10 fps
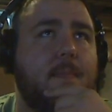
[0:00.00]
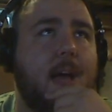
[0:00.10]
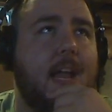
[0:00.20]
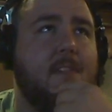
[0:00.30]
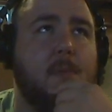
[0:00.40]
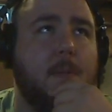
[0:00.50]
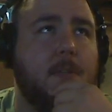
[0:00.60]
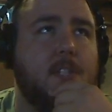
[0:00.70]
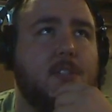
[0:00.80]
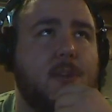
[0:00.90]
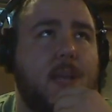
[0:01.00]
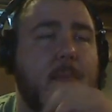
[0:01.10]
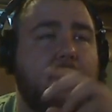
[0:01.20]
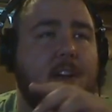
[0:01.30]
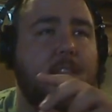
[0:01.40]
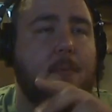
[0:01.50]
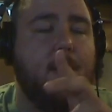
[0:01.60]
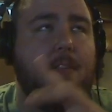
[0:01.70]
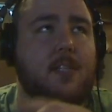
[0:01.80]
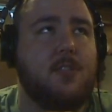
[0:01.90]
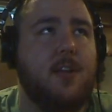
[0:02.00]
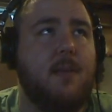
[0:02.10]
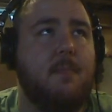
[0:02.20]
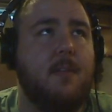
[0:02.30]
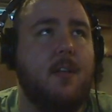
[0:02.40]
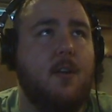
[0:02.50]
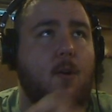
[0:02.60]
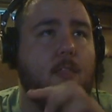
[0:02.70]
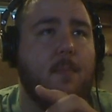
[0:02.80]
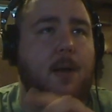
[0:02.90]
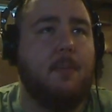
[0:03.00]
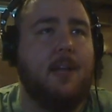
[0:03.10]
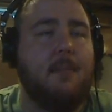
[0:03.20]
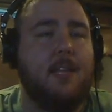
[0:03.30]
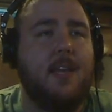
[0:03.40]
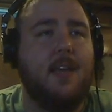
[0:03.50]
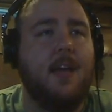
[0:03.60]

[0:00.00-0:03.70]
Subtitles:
I'd have to pull up the stream and find the point in the stream or in the primetime league.